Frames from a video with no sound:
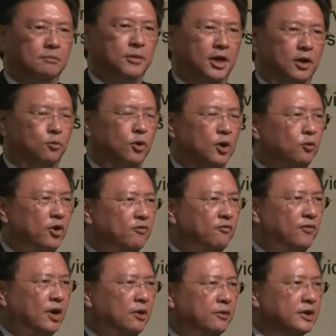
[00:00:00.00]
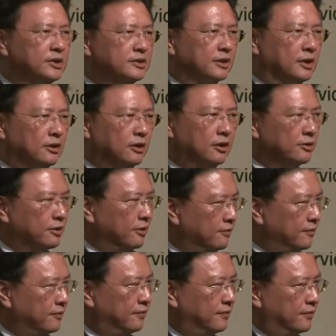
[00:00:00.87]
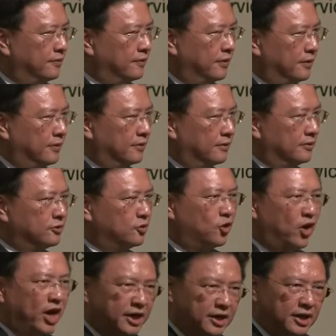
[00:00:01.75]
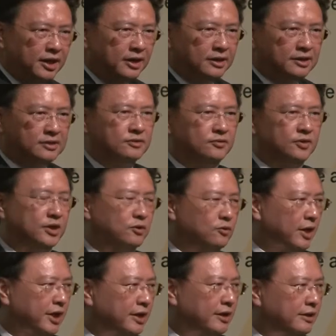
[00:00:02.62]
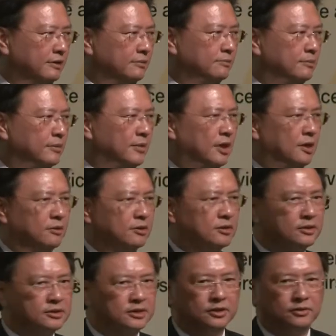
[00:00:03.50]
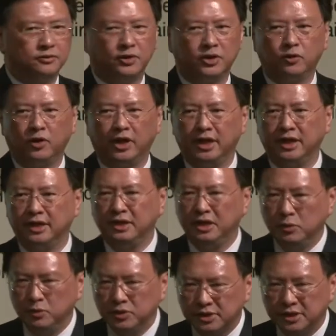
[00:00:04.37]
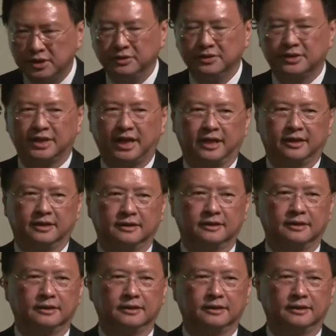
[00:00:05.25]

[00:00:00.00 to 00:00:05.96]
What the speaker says: But what we found is a lot of training is required because it requires new skill set.